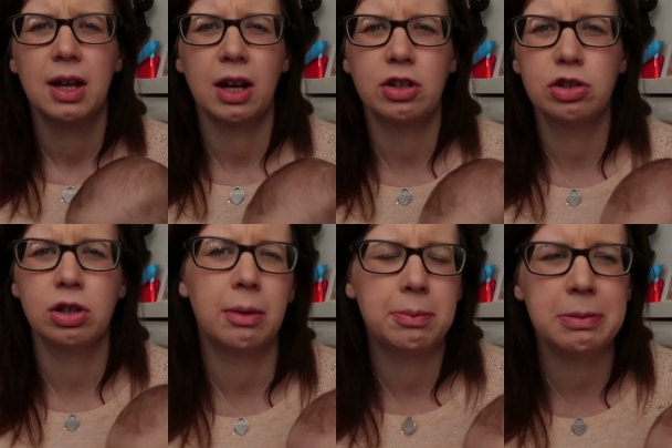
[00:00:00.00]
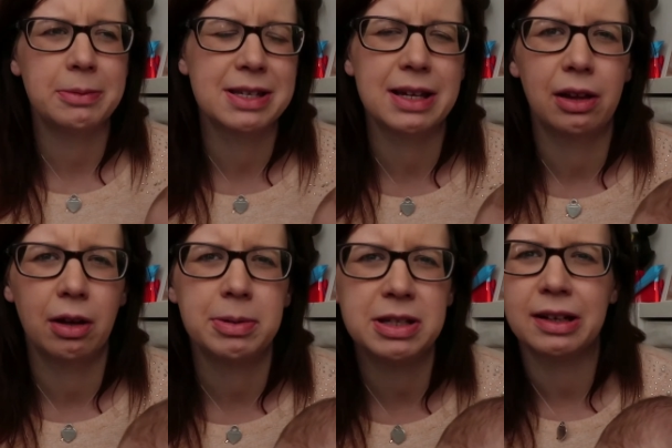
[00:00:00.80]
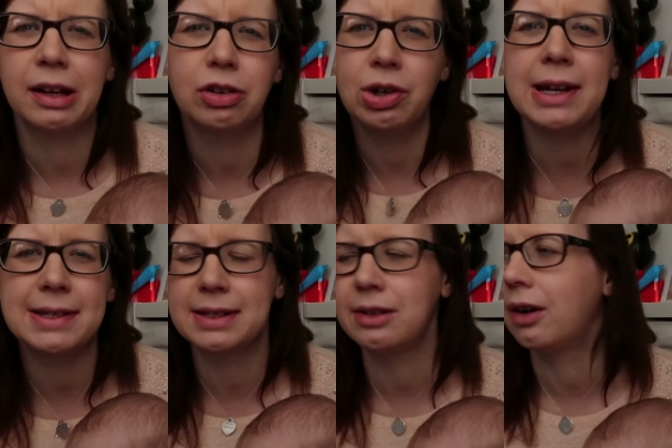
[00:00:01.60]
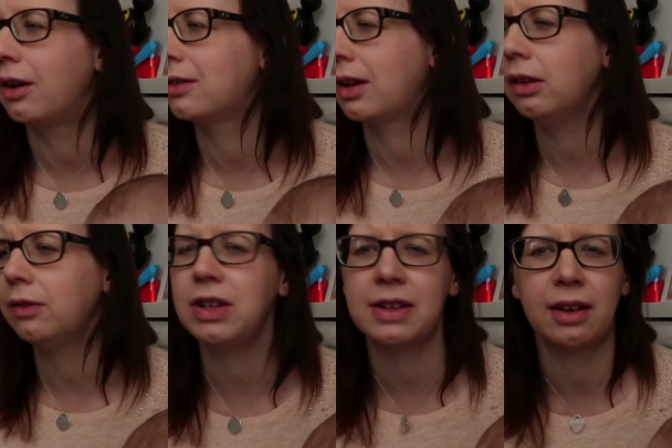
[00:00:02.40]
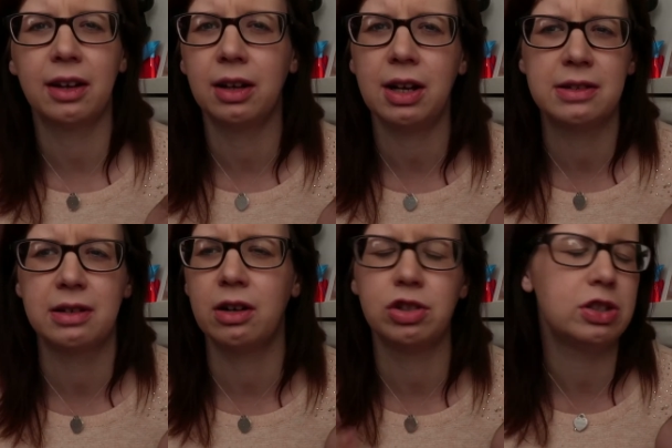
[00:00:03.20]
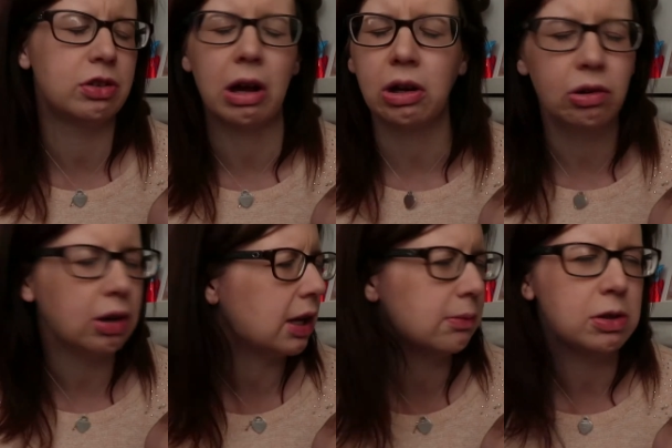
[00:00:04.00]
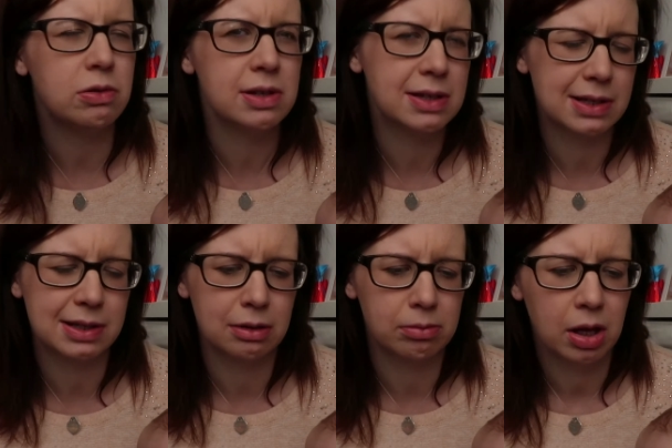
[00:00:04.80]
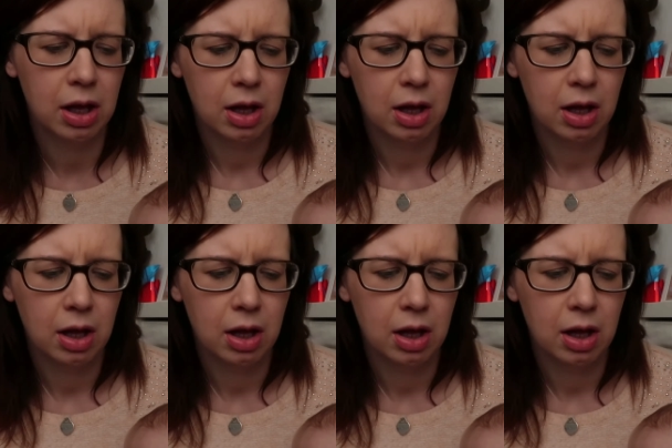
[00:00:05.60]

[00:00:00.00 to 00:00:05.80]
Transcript: I shouldn't have beat myself up. He's had a great start, Olivia's had a great start, she's got a great immune system,